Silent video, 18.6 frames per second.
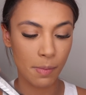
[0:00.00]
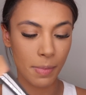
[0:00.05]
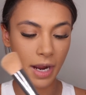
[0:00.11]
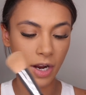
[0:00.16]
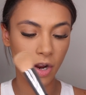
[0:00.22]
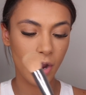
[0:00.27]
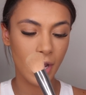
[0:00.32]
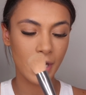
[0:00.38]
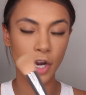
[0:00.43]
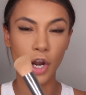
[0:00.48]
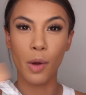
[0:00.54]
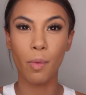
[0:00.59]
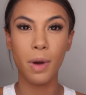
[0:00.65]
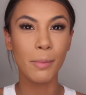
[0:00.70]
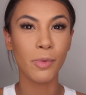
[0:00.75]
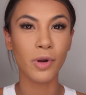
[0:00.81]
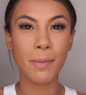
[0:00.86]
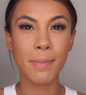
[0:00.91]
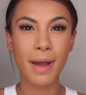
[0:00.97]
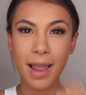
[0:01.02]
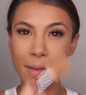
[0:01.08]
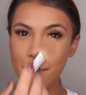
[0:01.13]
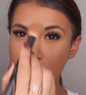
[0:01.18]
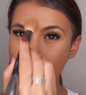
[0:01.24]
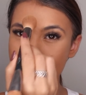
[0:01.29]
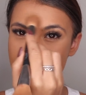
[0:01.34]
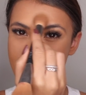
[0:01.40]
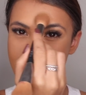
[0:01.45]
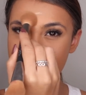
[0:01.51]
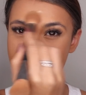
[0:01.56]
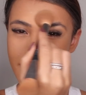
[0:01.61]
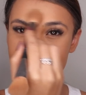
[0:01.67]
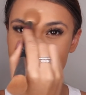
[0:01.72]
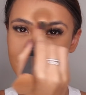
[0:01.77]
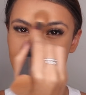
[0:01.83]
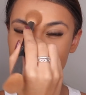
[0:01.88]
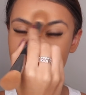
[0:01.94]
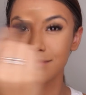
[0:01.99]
But I kind of know what I'm on about in my own head.